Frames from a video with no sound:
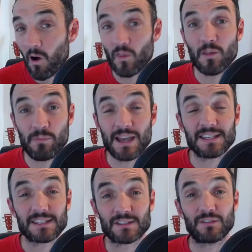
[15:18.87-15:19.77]
on the
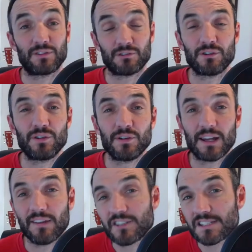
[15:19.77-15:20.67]
basis of the review
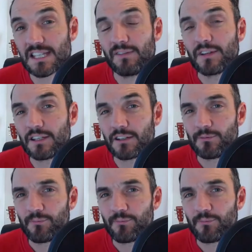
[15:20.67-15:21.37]
that I've just given you.